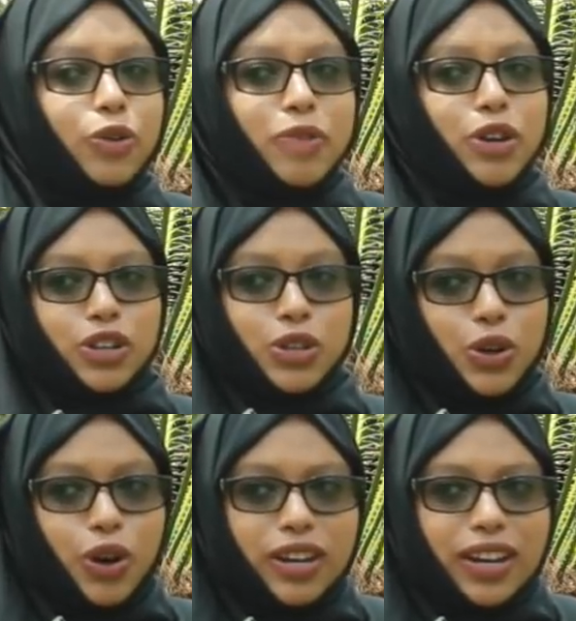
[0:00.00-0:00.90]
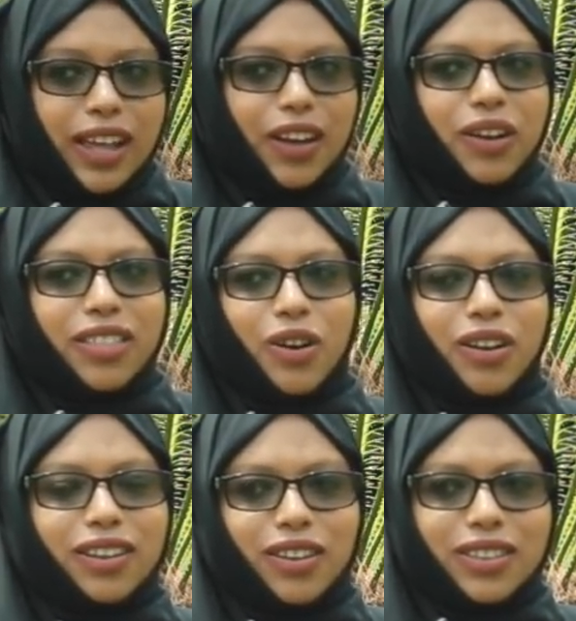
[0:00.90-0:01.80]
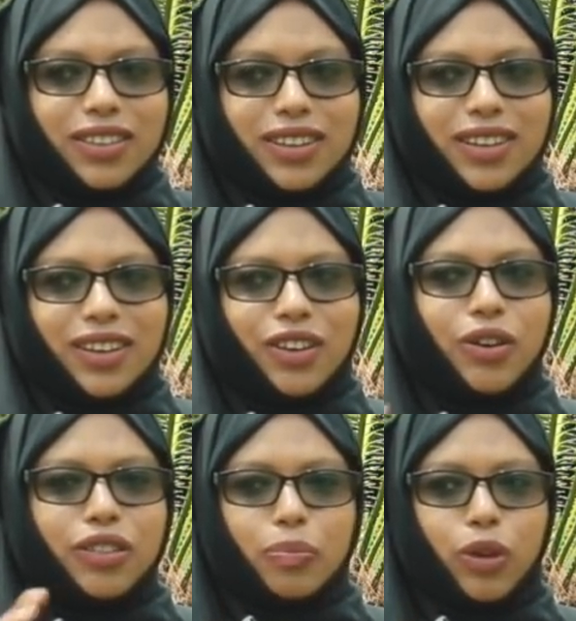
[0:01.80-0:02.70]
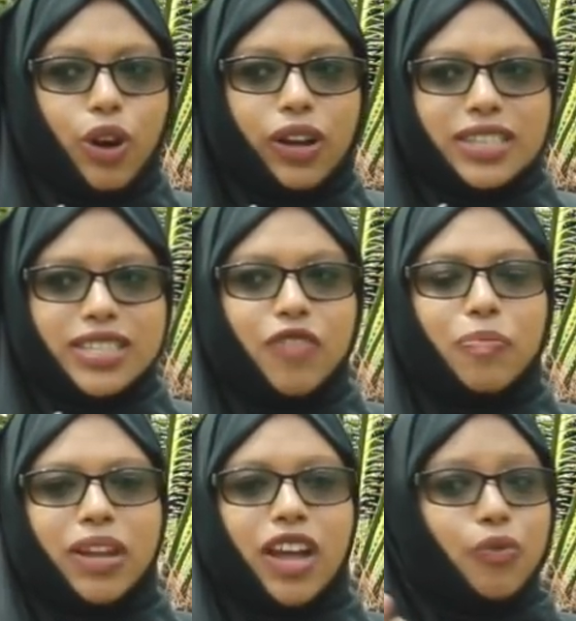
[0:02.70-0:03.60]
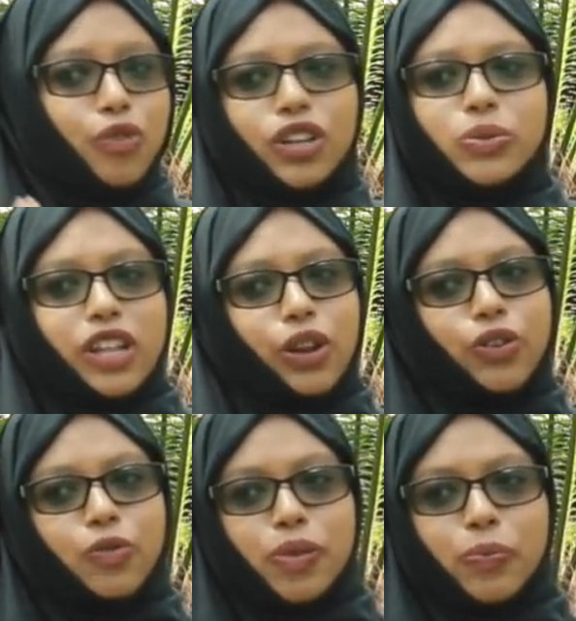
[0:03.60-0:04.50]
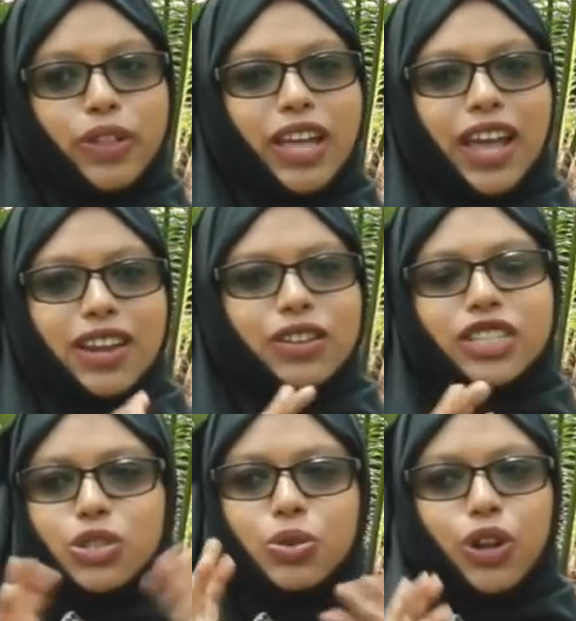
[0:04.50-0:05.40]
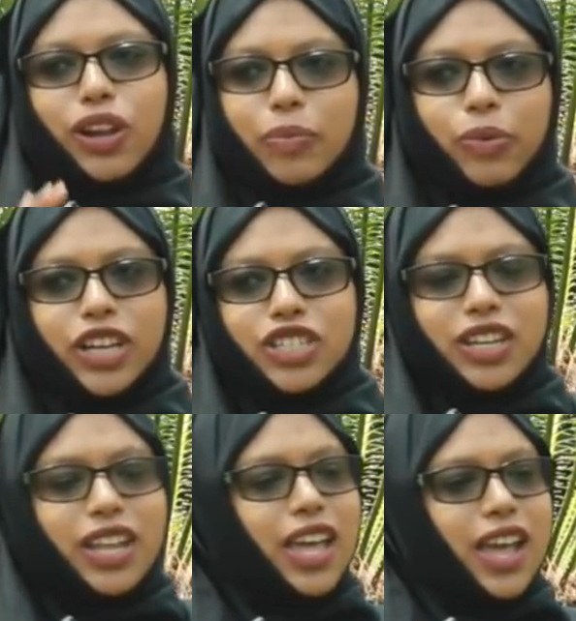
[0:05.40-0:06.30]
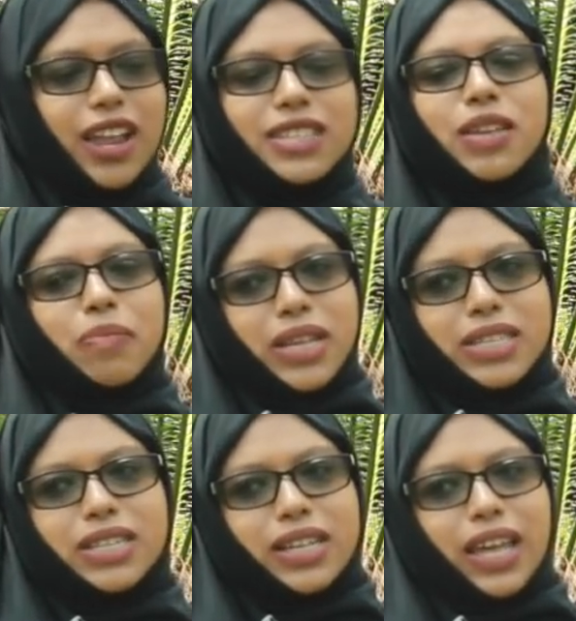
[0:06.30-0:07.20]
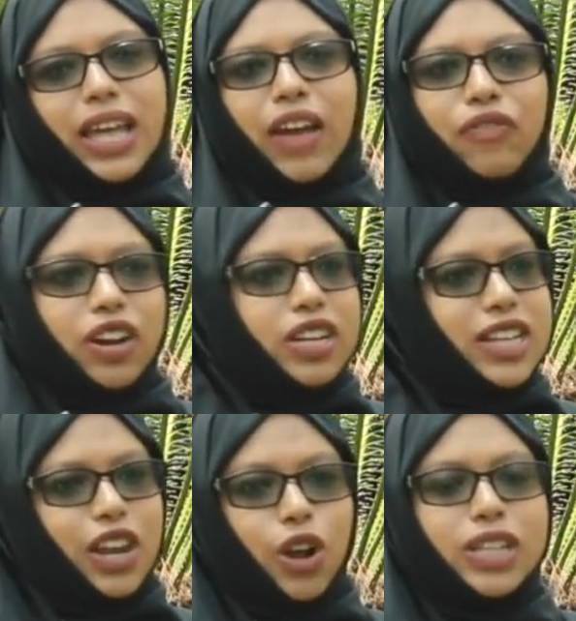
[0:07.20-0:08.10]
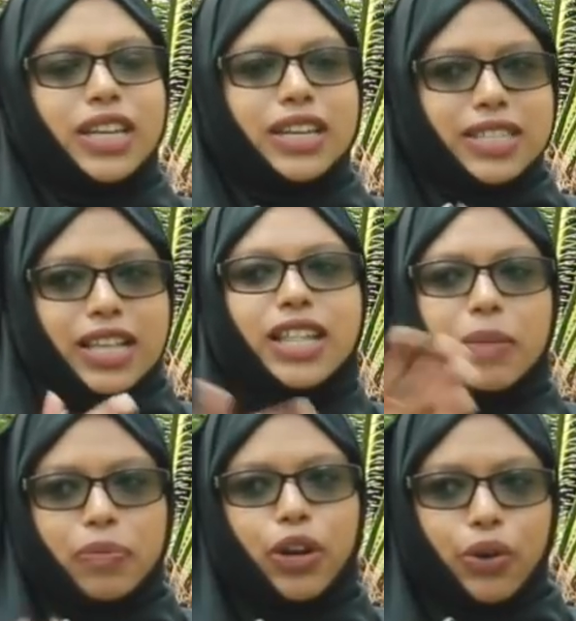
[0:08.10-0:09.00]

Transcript: not known like on the blog and stuff, but I've worked with a lot of people, and just doing collaboration, it's amazing. Like I've learned a lot, and it has helped me